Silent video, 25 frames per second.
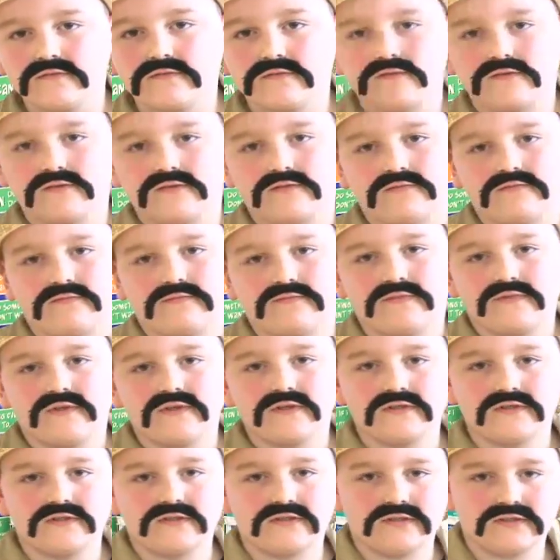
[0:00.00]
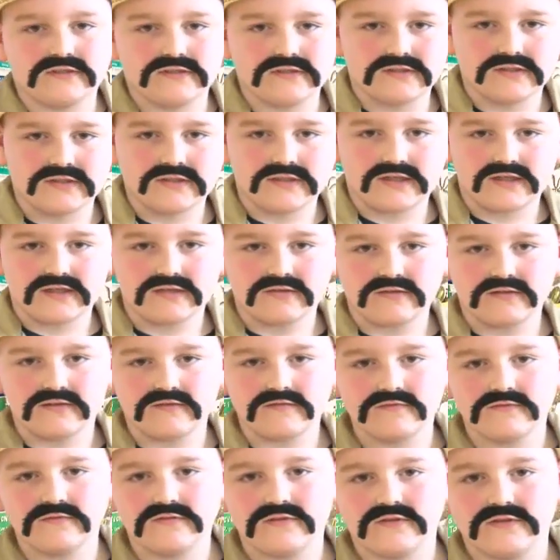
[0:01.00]
from hunting, and I
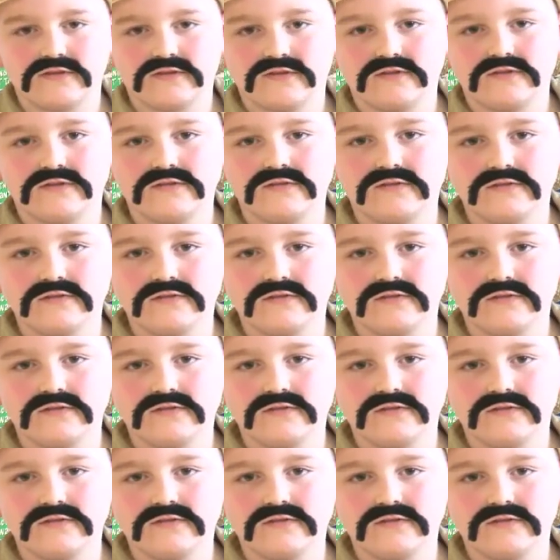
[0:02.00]
love the